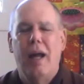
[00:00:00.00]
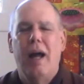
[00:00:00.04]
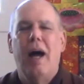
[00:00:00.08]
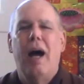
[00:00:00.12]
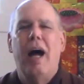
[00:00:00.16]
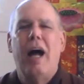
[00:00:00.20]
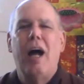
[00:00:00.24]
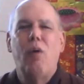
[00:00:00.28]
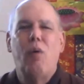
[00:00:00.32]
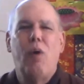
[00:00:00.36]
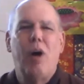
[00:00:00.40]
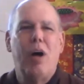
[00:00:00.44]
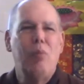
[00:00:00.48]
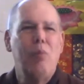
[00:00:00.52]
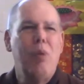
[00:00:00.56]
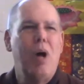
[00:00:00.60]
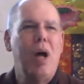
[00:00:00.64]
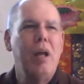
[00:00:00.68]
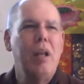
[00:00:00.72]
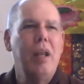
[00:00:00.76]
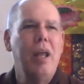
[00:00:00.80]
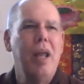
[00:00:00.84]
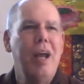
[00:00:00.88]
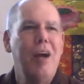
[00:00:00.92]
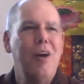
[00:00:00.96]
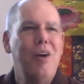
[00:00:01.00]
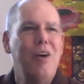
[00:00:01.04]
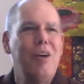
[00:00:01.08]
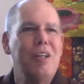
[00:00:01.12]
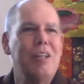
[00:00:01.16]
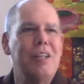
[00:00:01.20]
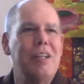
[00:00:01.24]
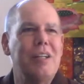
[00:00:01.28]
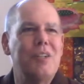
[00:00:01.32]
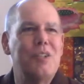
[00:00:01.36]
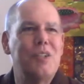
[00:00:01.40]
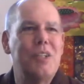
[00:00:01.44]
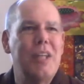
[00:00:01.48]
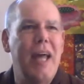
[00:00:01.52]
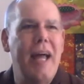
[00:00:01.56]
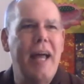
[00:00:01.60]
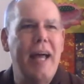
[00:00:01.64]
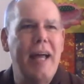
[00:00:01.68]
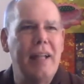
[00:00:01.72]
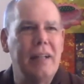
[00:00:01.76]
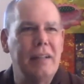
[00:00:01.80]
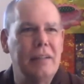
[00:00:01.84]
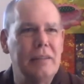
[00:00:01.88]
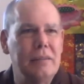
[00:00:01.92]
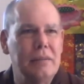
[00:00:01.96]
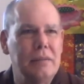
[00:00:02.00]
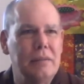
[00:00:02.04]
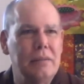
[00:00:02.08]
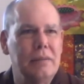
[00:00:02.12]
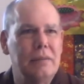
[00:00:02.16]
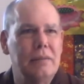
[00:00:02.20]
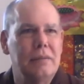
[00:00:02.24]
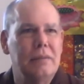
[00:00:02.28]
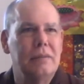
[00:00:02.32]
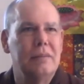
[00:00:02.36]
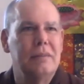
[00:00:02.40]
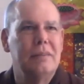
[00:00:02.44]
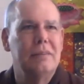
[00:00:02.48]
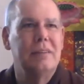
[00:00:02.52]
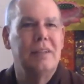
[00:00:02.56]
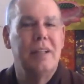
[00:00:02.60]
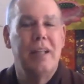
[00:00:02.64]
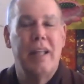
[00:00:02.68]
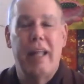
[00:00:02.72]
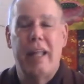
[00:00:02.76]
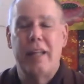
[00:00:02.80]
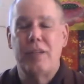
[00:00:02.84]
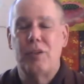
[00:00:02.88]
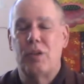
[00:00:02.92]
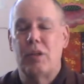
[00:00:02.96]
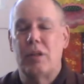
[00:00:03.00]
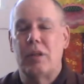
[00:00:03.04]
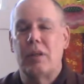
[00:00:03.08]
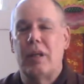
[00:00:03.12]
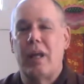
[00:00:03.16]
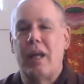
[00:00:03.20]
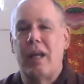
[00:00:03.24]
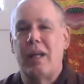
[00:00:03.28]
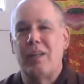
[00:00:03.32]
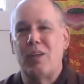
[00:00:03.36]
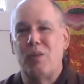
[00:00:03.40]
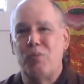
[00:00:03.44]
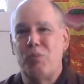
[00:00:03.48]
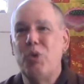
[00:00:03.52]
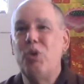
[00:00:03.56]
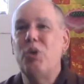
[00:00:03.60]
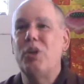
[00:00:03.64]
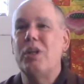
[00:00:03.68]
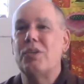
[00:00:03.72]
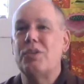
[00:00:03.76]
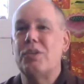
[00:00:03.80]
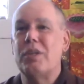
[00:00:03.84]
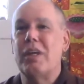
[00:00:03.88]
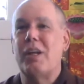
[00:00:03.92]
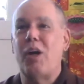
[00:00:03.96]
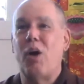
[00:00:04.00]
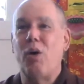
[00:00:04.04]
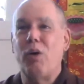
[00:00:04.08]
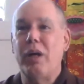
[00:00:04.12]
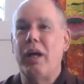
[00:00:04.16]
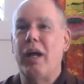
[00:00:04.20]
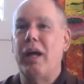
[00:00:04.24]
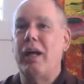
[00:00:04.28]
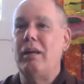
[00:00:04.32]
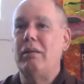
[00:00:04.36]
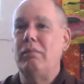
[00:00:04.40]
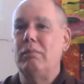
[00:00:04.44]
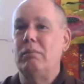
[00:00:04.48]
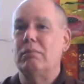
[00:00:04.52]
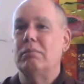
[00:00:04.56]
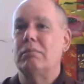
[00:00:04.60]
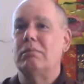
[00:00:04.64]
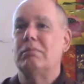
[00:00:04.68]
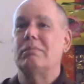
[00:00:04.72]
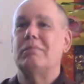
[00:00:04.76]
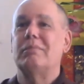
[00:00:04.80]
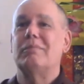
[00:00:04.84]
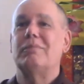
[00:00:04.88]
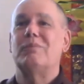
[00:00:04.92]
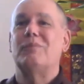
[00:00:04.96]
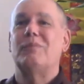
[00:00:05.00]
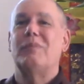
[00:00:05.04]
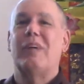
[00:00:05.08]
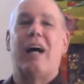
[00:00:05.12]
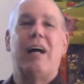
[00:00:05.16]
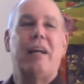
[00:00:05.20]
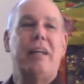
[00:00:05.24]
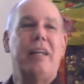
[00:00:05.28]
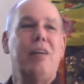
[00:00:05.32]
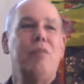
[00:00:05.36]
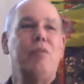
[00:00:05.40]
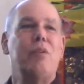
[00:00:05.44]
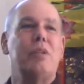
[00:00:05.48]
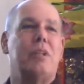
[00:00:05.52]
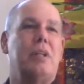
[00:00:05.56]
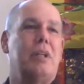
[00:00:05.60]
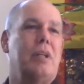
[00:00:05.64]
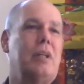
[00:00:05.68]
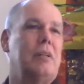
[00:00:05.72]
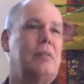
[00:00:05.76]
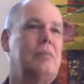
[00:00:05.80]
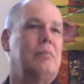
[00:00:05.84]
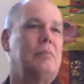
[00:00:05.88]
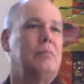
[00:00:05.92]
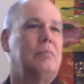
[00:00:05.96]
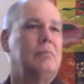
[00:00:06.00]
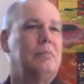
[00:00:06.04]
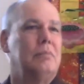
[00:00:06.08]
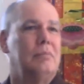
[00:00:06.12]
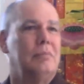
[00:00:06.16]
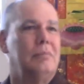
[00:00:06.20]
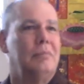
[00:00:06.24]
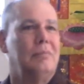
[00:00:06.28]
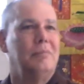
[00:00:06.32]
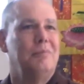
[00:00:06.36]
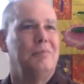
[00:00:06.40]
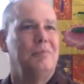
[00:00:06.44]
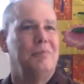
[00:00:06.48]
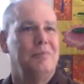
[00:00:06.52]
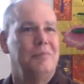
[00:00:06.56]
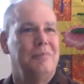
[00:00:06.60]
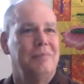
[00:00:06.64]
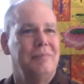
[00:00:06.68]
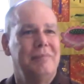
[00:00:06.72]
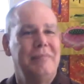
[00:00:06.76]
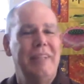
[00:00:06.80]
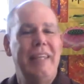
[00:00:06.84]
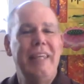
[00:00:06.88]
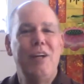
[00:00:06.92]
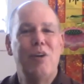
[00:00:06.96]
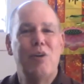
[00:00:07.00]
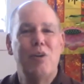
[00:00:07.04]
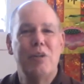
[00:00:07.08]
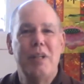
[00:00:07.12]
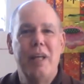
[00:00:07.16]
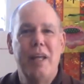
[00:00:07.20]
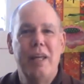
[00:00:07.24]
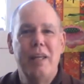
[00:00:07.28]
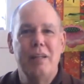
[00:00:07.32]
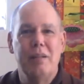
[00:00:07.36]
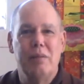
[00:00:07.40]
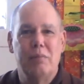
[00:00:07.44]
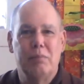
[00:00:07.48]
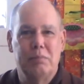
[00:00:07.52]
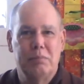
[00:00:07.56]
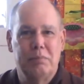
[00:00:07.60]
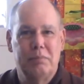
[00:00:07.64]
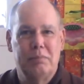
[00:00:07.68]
I want my inheritance, Dad. And the Buddha said, okay, I'll give it to you. He ordained him.